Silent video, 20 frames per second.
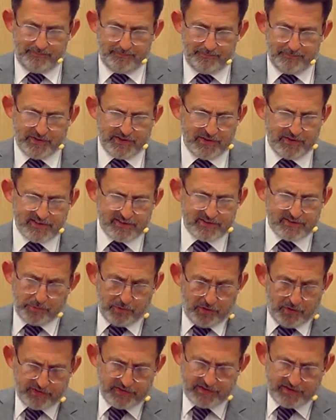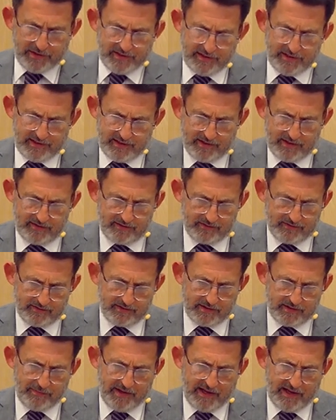But it's what the,
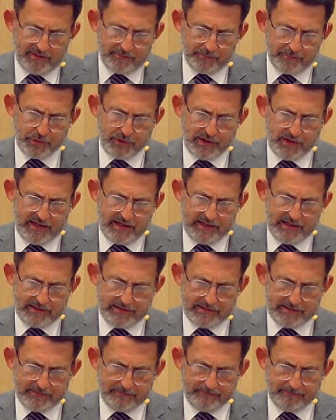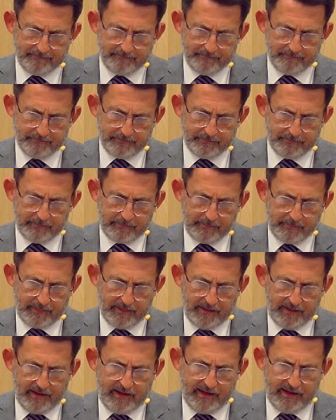the man prayed.
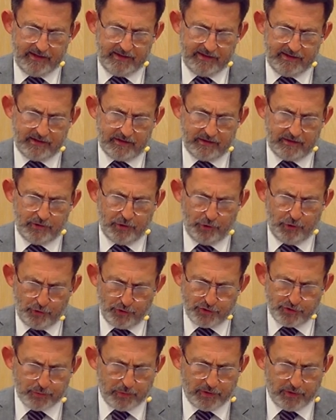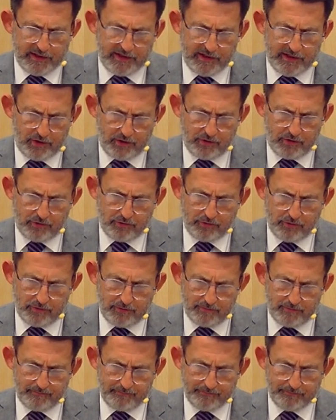He used what he knew.
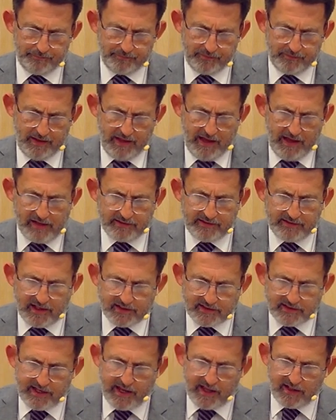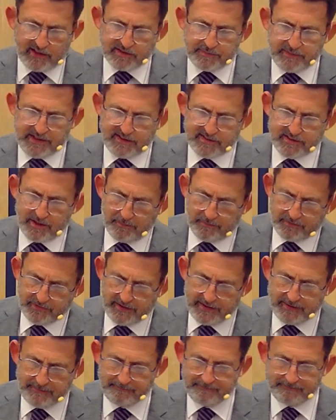And that tells me
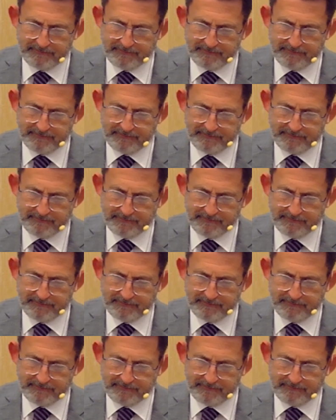something.